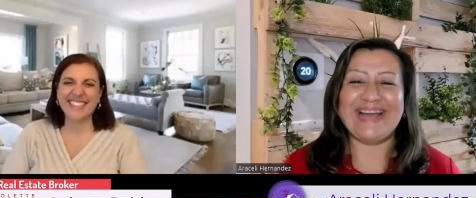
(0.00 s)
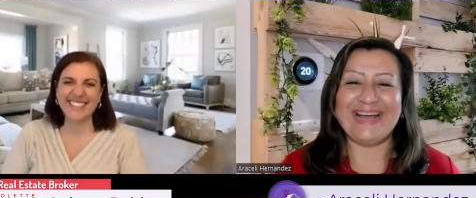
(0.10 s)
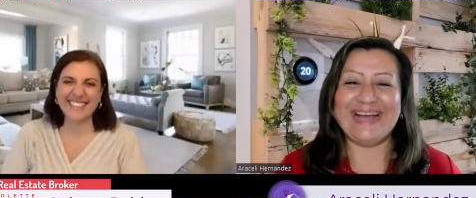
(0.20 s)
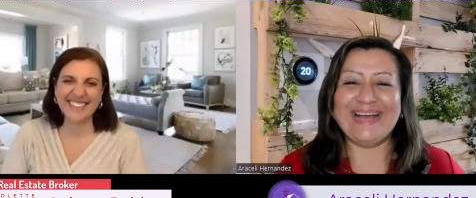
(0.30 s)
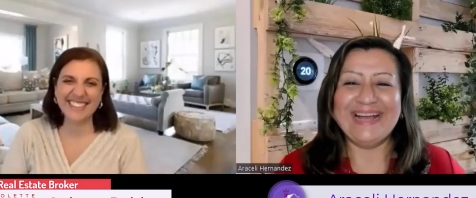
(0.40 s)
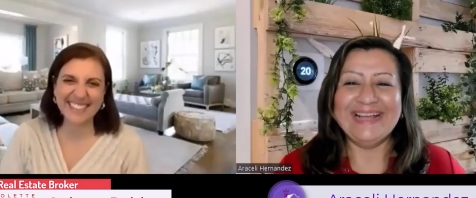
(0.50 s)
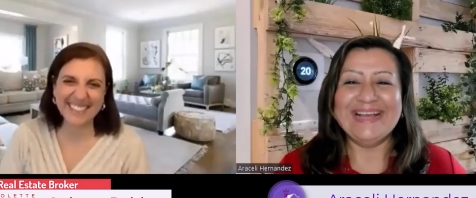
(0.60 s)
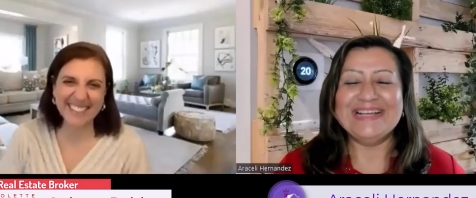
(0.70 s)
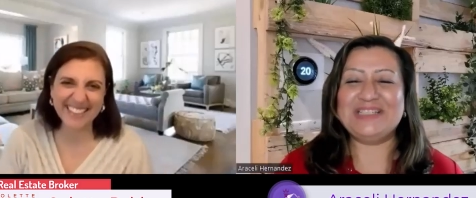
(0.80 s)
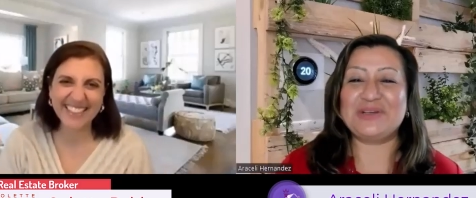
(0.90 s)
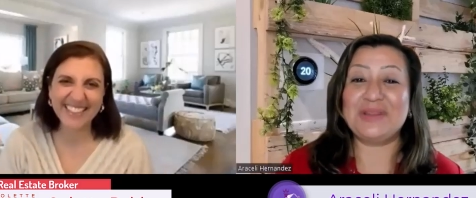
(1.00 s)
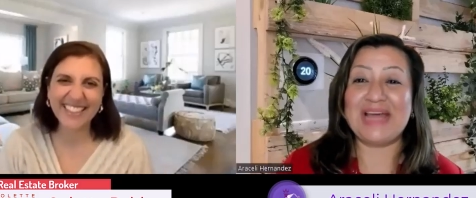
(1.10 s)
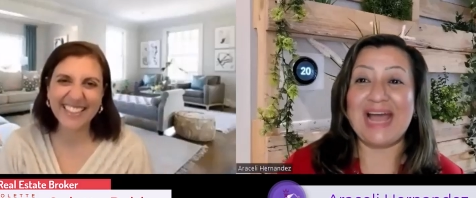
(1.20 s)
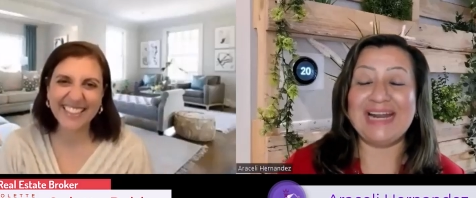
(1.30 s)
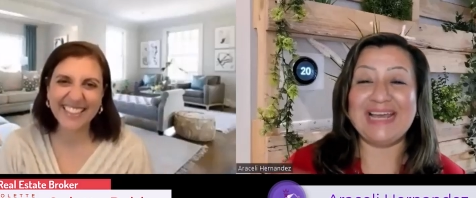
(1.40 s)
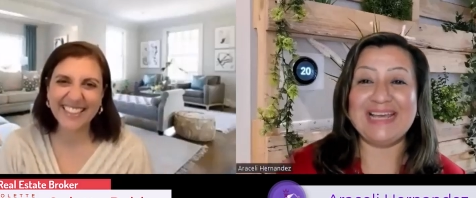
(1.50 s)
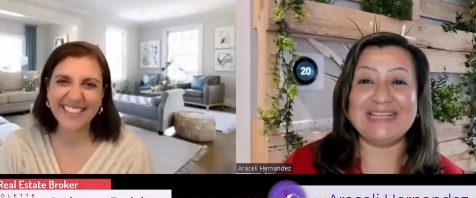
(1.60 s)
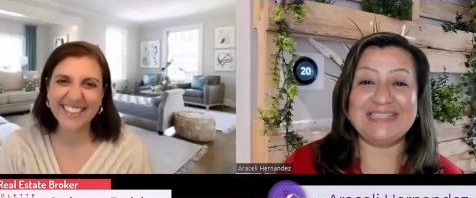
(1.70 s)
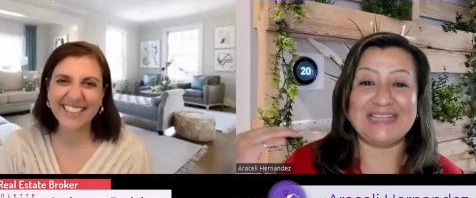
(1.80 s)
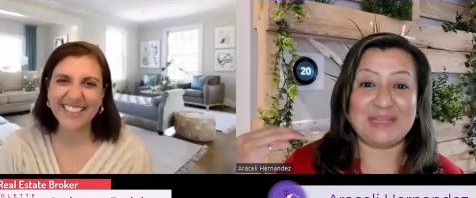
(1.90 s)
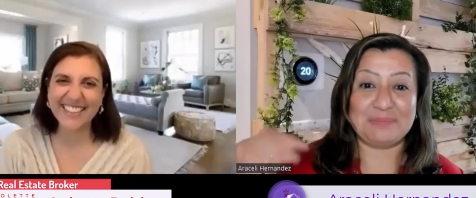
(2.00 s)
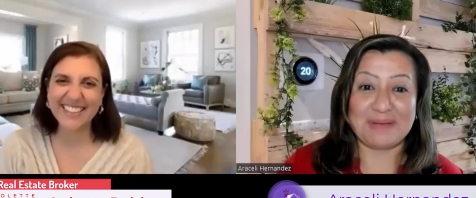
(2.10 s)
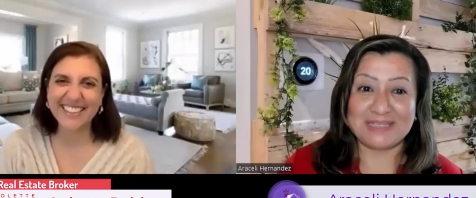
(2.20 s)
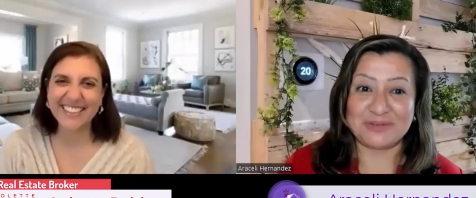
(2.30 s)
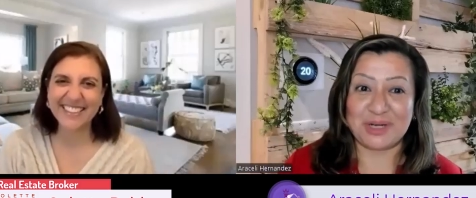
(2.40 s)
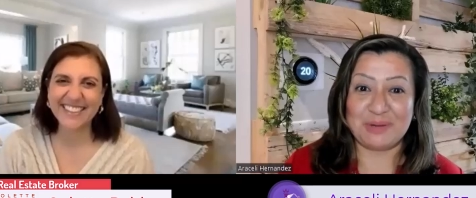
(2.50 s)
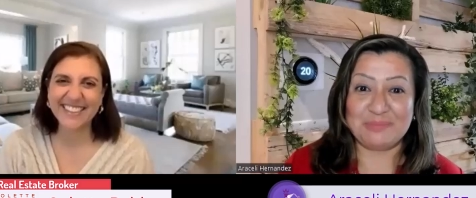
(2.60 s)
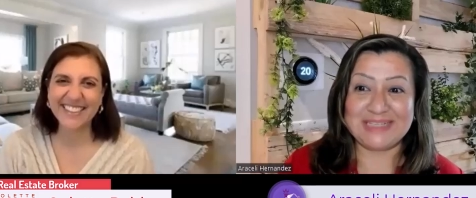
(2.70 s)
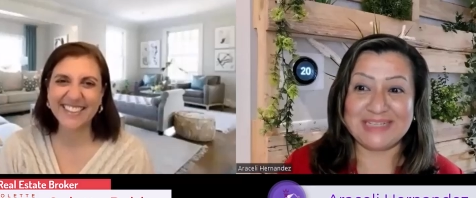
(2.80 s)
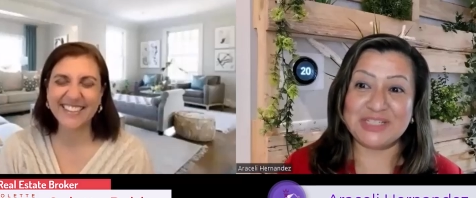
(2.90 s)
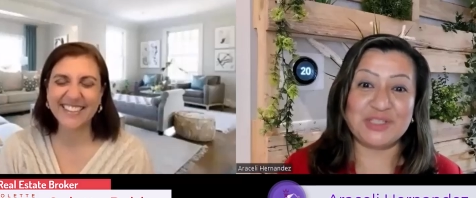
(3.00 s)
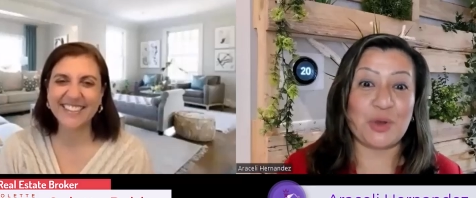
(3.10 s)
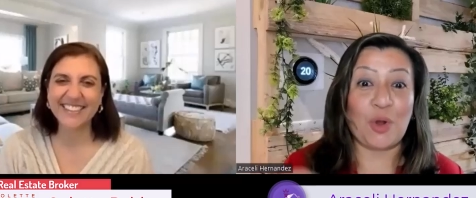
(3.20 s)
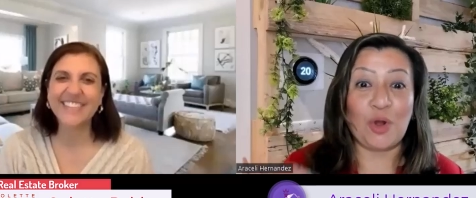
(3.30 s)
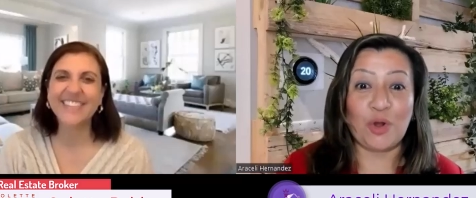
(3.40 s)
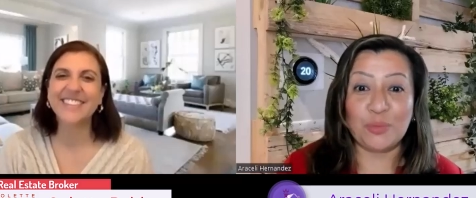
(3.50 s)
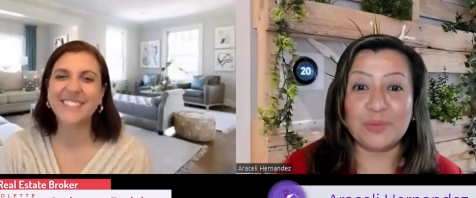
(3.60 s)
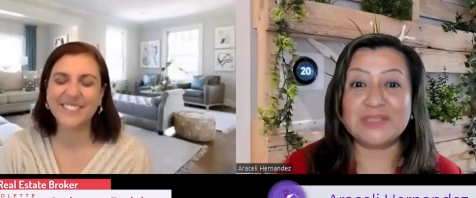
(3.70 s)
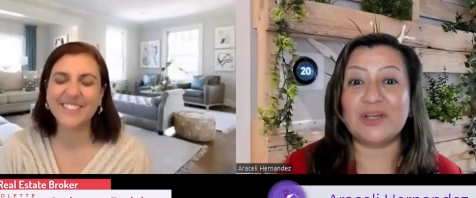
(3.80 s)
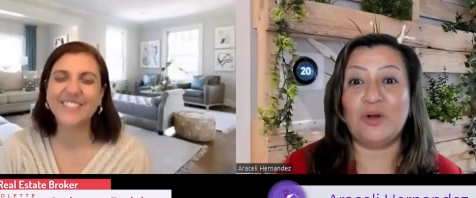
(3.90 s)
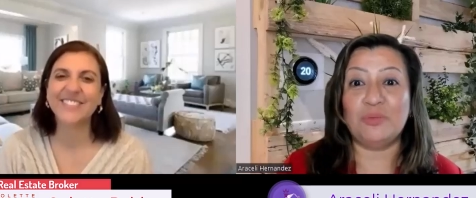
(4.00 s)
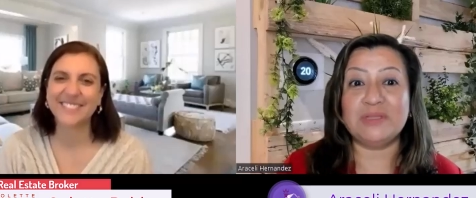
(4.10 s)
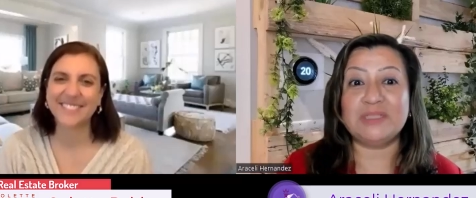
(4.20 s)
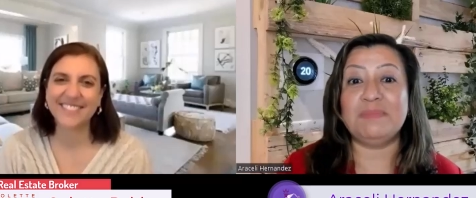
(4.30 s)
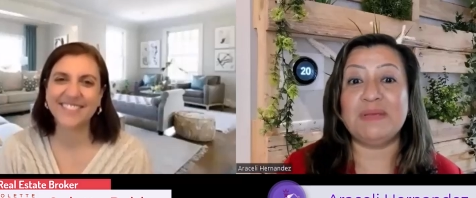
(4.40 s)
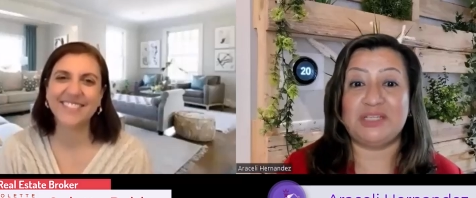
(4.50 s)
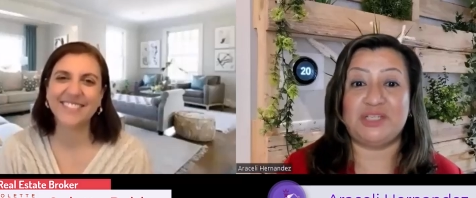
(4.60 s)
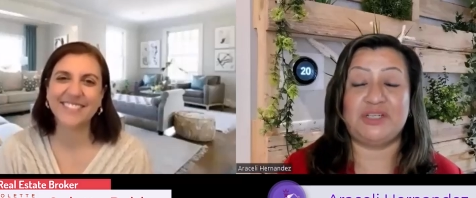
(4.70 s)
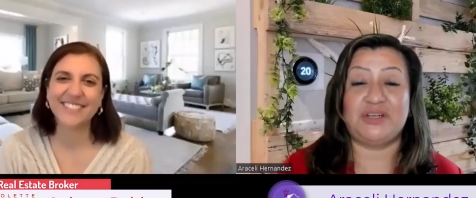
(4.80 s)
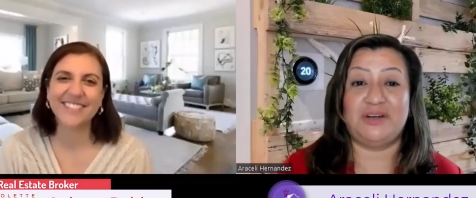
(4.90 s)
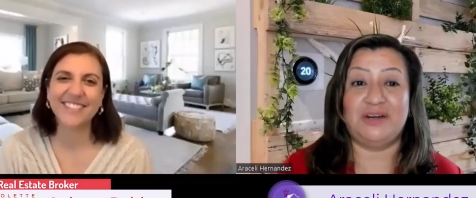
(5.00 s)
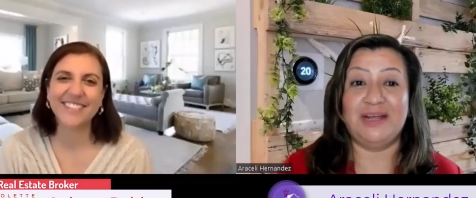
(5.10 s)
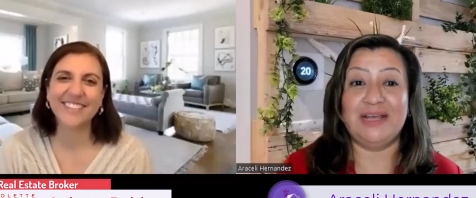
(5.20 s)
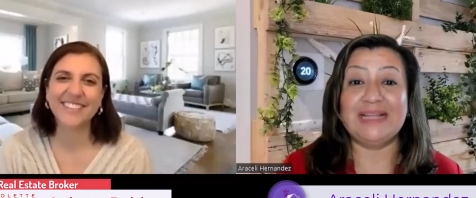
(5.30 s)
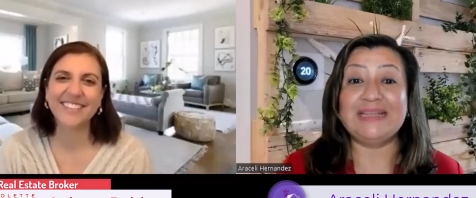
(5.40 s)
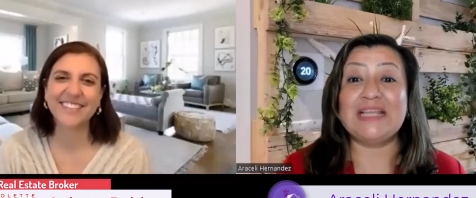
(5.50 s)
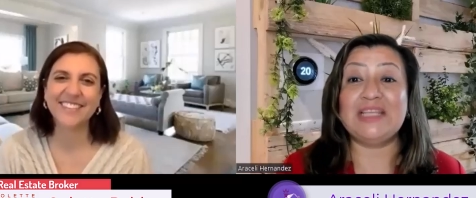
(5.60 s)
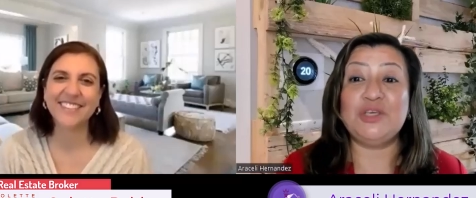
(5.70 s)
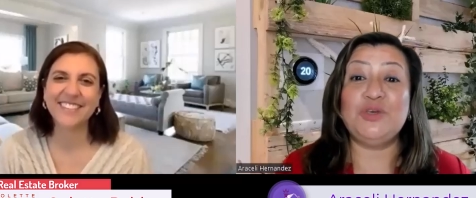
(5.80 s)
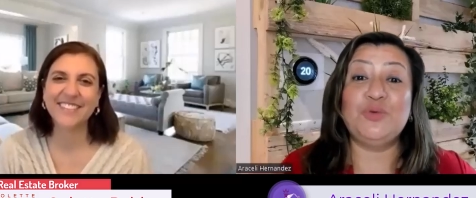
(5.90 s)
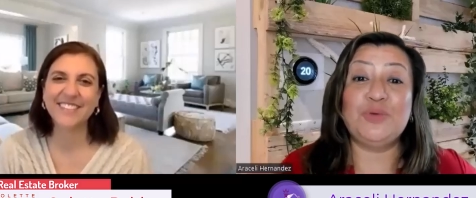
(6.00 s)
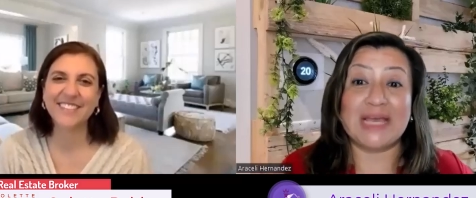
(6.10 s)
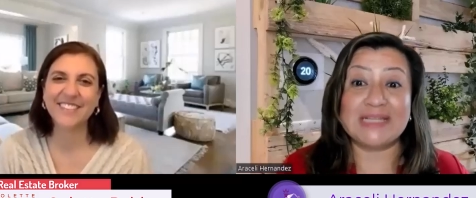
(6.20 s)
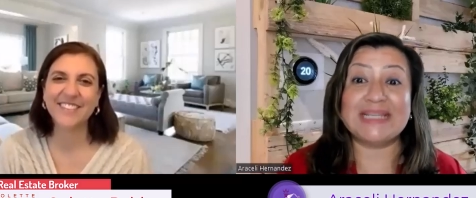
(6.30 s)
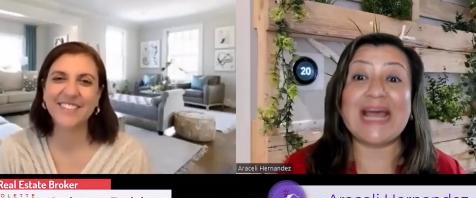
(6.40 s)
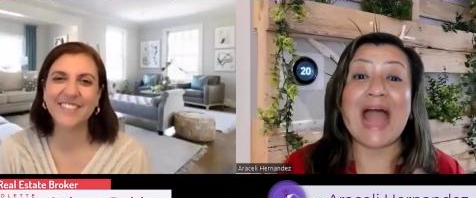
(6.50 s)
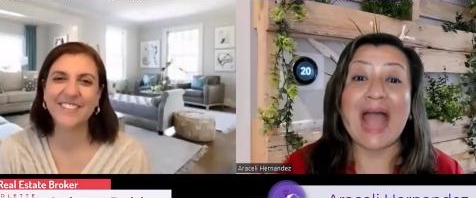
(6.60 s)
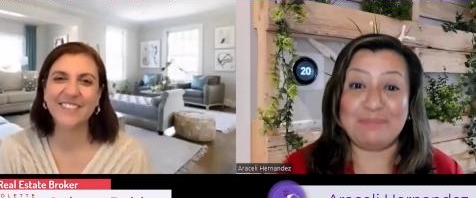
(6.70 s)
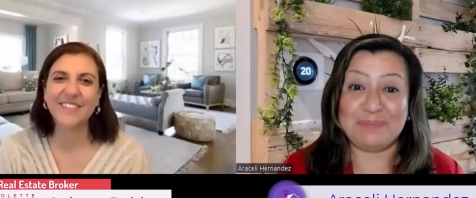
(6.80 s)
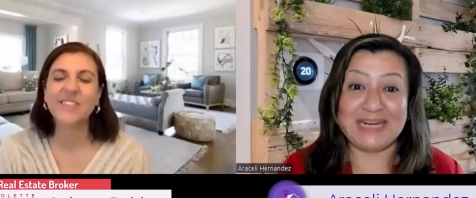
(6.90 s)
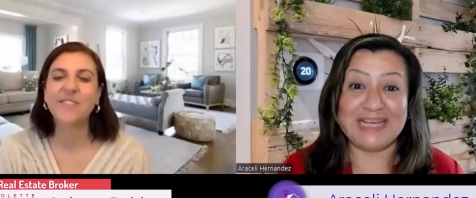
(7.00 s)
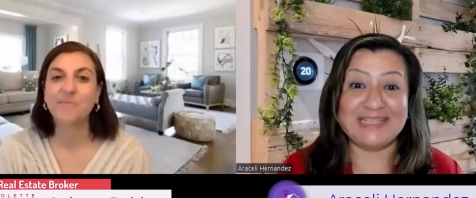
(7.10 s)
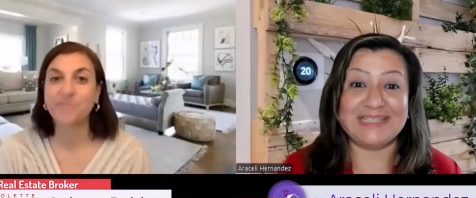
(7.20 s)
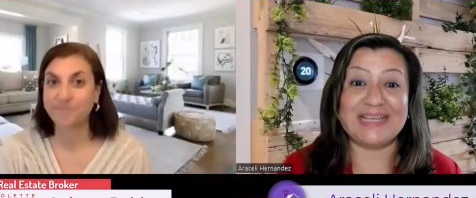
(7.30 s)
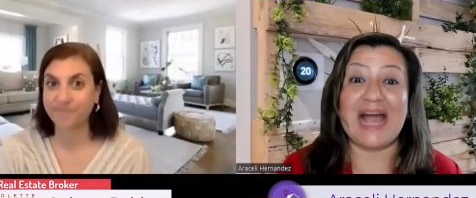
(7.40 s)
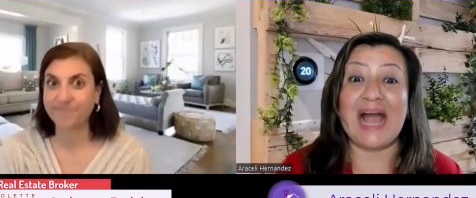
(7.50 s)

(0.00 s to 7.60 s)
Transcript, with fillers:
Speaker 1: yeah. So that is the best recommendation. So always, always make sure that you get happiness